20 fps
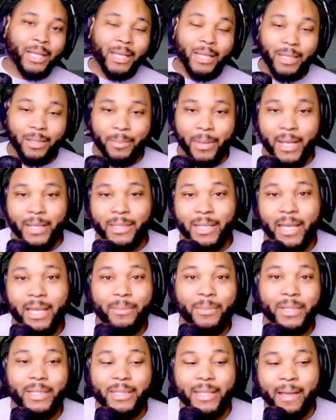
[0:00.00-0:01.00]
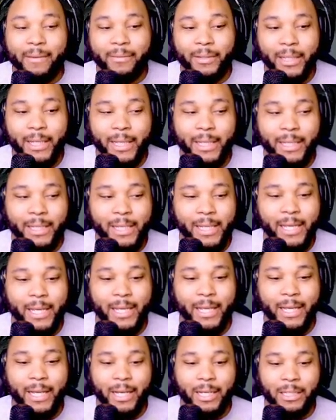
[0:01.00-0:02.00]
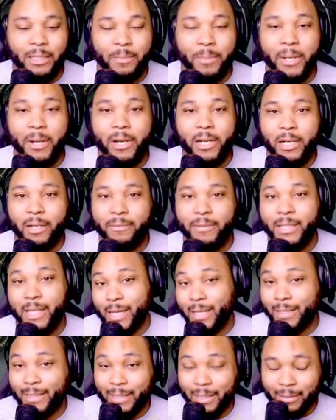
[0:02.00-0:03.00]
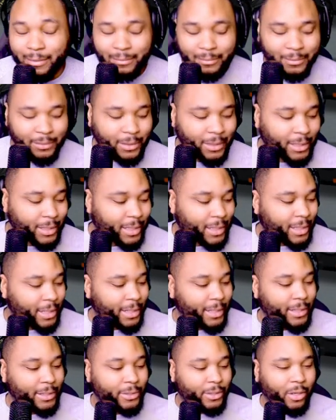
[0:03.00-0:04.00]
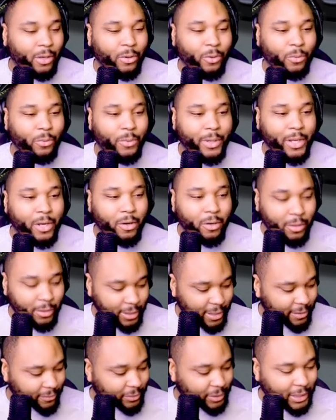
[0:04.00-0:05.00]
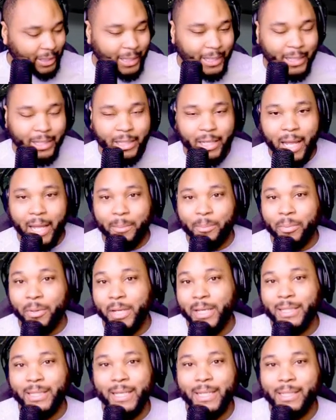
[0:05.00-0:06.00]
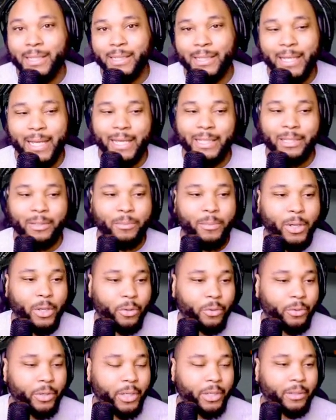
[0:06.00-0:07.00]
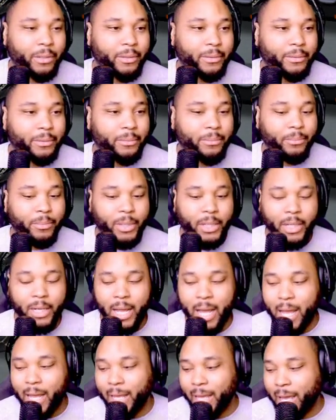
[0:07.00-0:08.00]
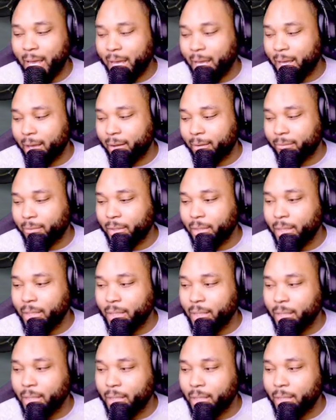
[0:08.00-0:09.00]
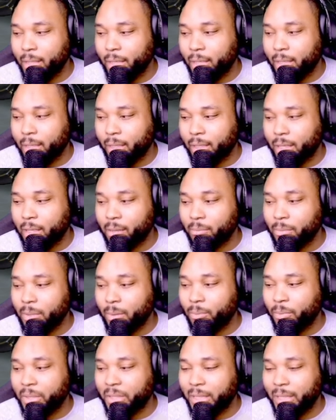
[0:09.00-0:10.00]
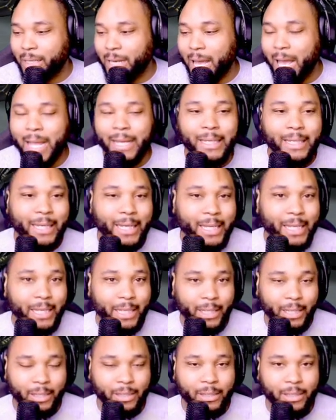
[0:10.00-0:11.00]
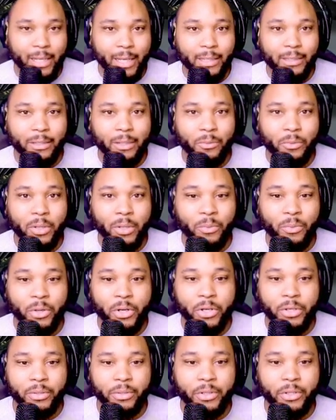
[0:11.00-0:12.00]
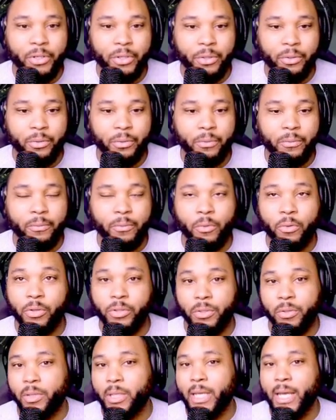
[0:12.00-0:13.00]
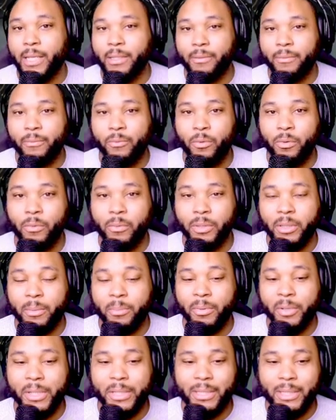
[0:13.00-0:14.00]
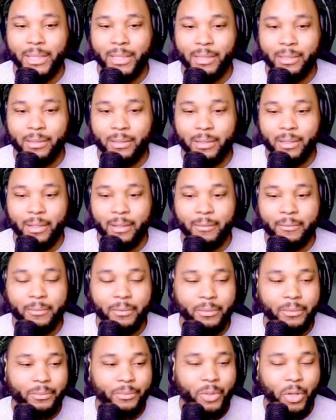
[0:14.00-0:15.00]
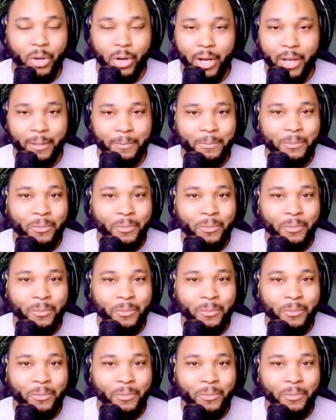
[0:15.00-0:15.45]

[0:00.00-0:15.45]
The paint scheme is definitely in the uh, spirit of testing. So we are definitely in a preseason test mode, but I have uh, come up with an idea as to what we're going to do for 2004 with the preseason stuff. All right.